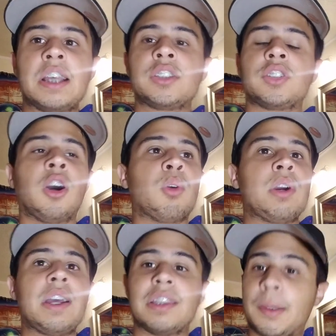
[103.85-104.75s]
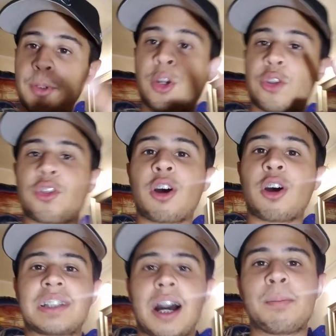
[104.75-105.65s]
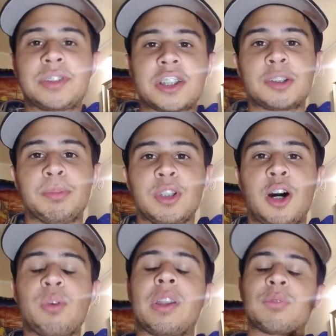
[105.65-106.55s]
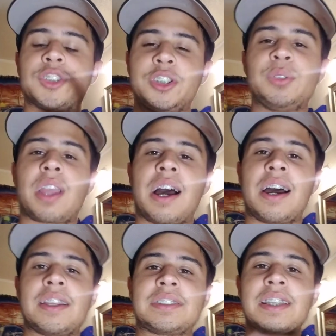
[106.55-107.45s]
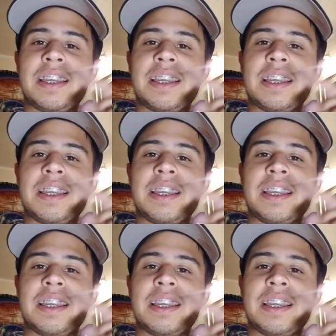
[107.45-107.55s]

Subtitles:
So let me know your thoughts in the comment section below, and I'll see you guys